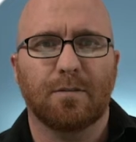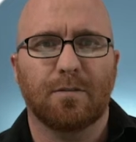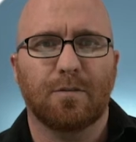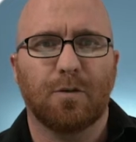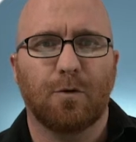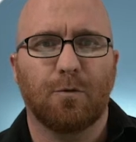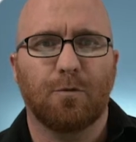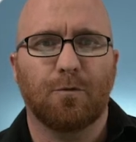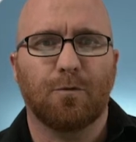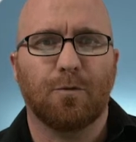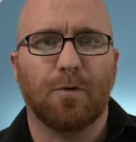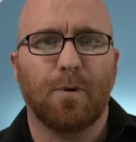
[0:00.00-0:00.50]

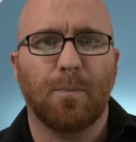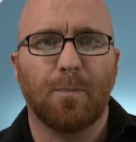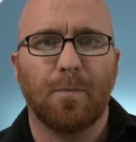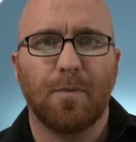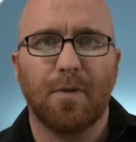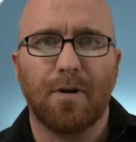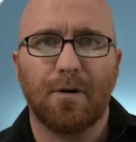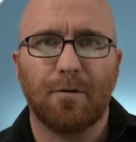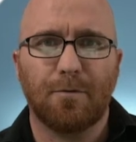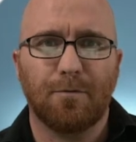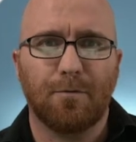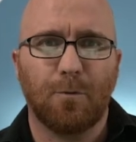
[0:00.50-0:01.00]
So from
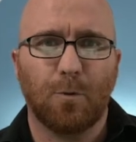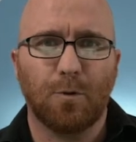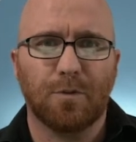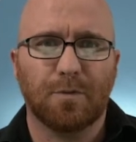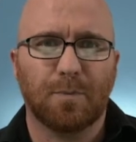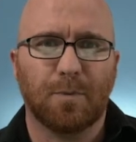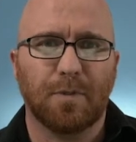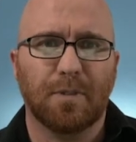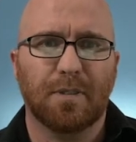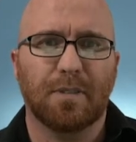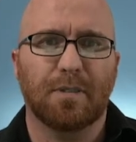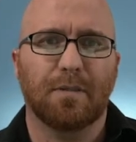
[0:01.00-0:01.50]
their
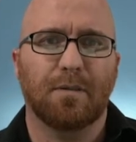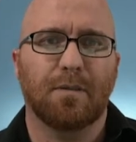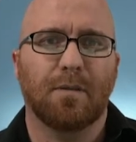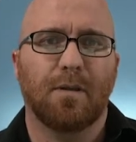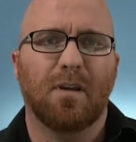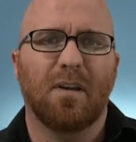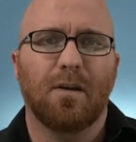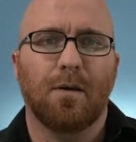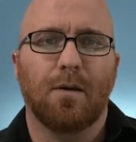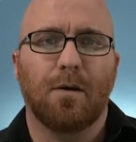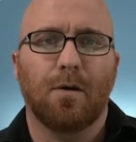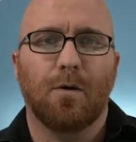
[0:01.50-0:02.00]
4-split,
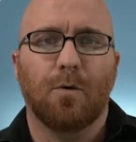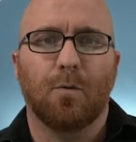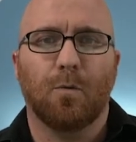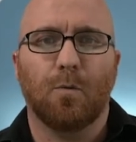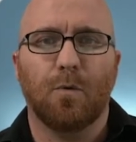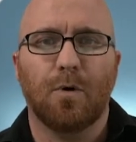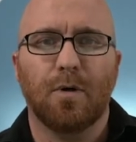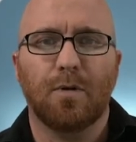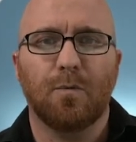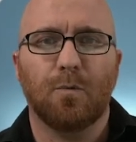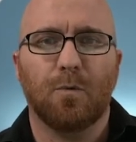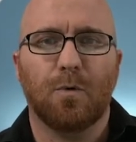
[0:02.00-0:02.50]

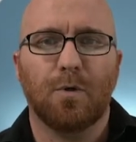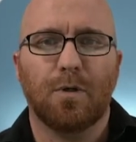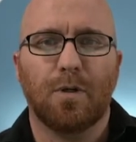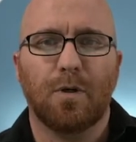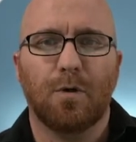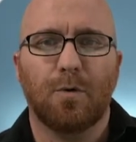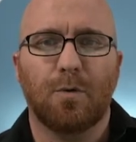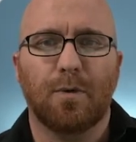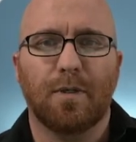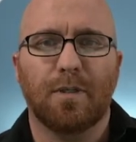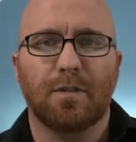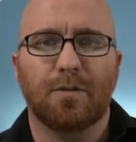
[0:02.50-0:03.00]
one will
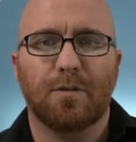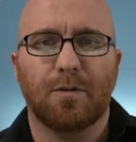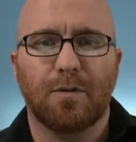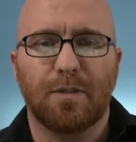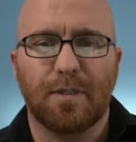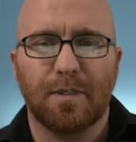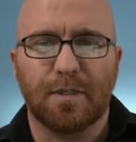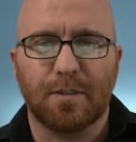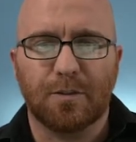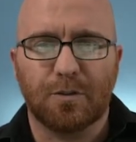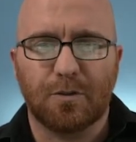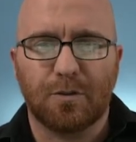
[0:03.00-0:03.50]
go into
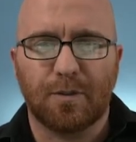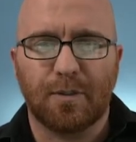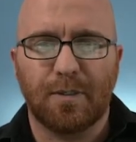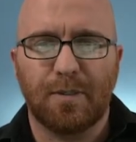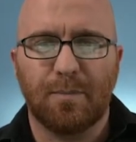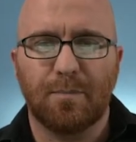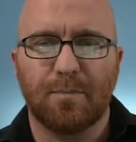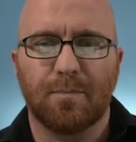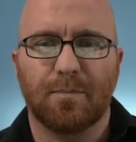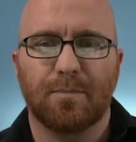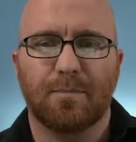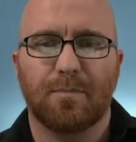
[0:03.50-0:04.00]
the
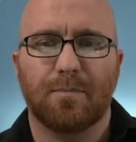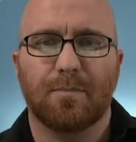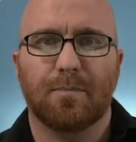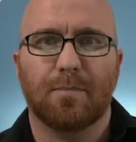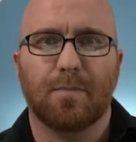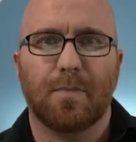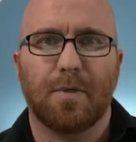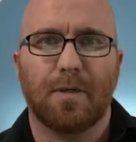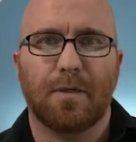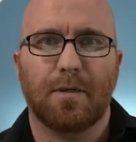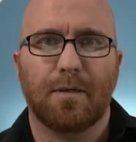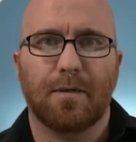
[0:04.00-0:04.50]
Extreme
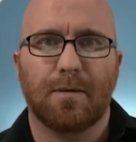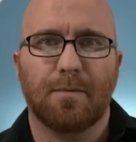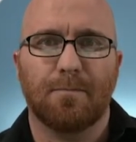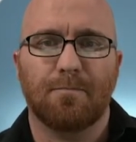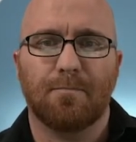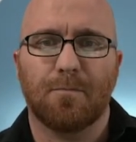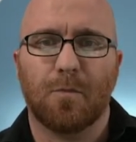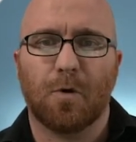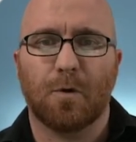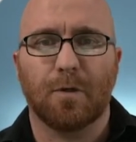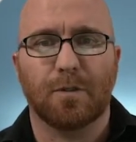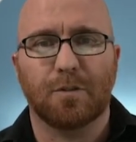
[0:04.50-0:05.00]

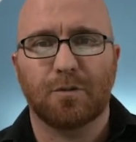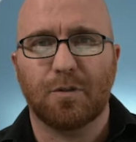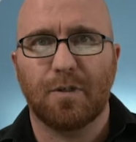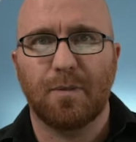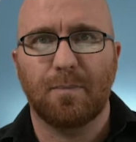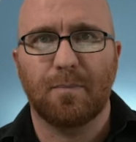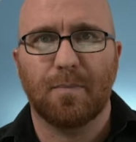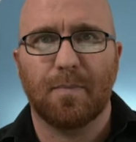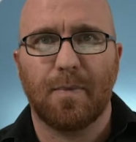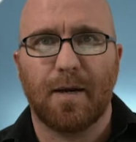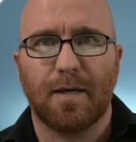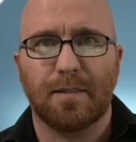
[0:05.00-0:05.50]
or
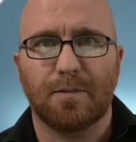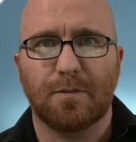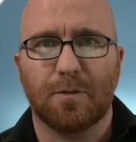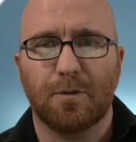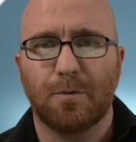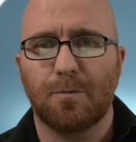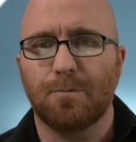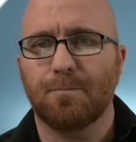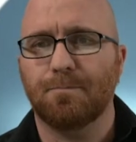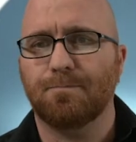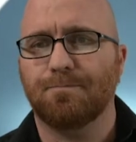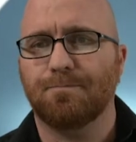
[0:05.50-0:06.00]
Extreme ISO